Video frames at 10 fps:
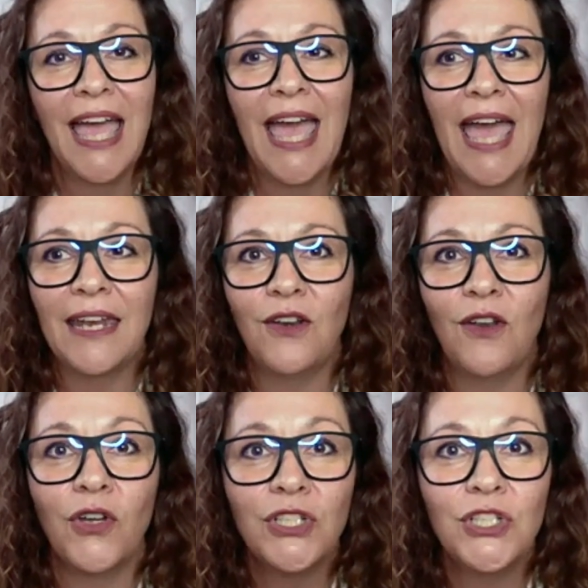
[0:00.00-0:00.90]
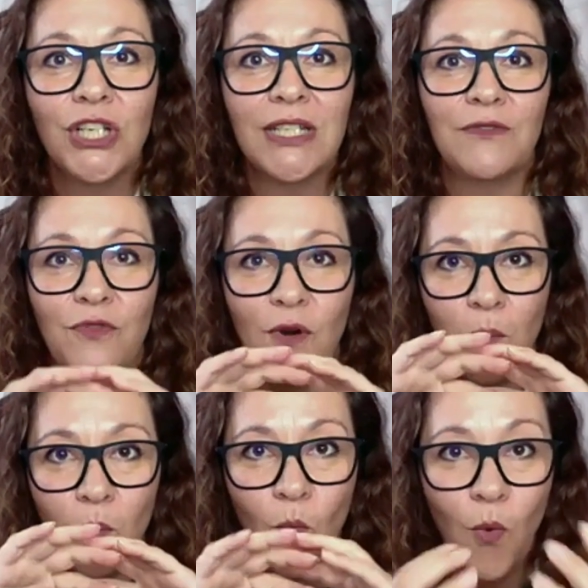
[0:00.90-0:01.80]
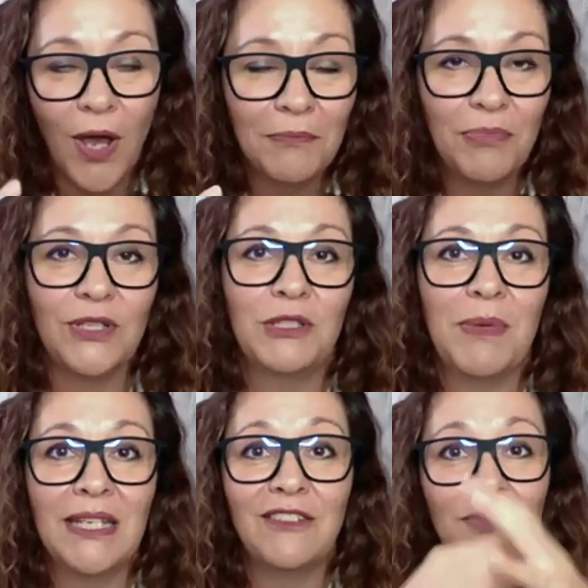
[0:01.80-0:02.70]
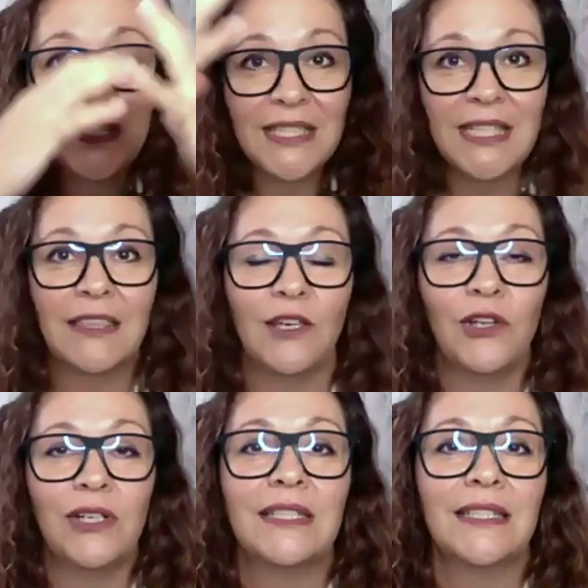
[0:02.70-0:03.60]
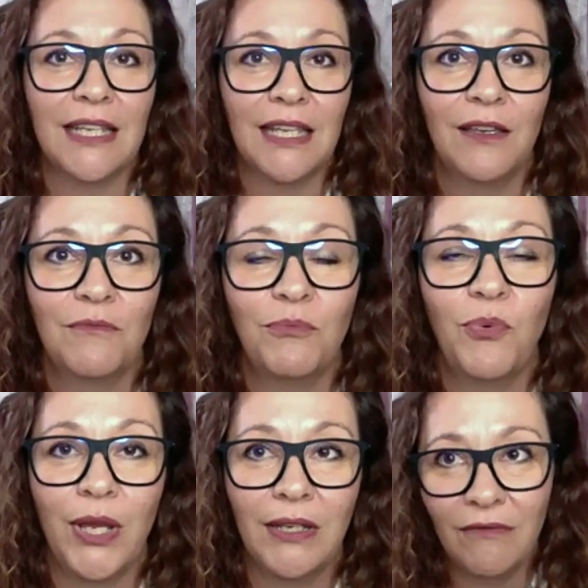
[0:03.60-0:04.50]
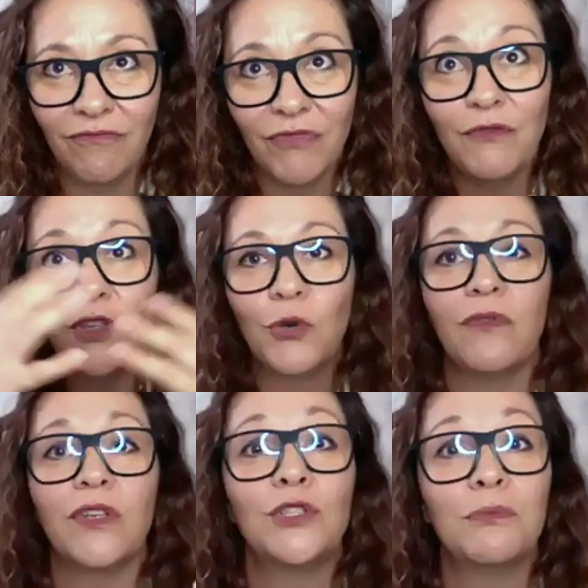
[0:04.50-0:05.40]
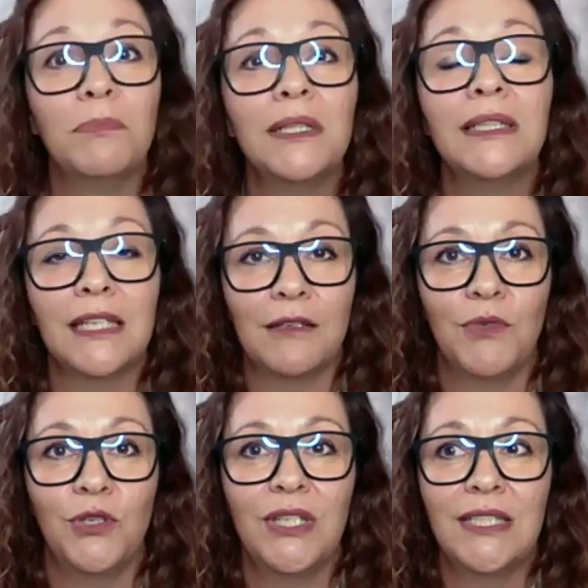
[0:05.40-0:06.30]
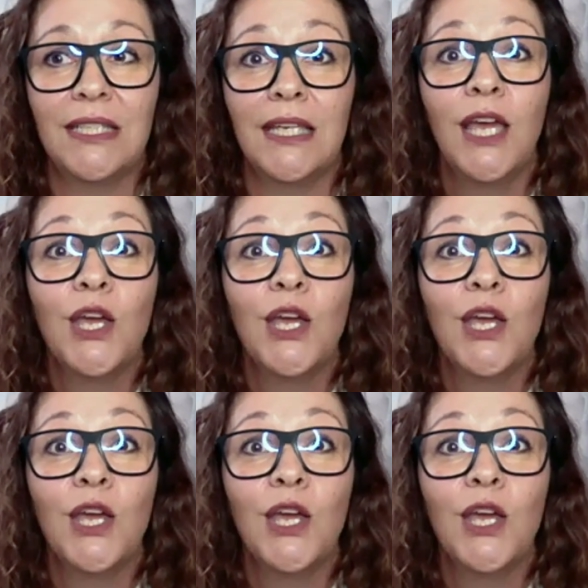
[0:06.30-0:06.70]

and not just from one perspective, but seeing the holistic point of the view of it, to build a community,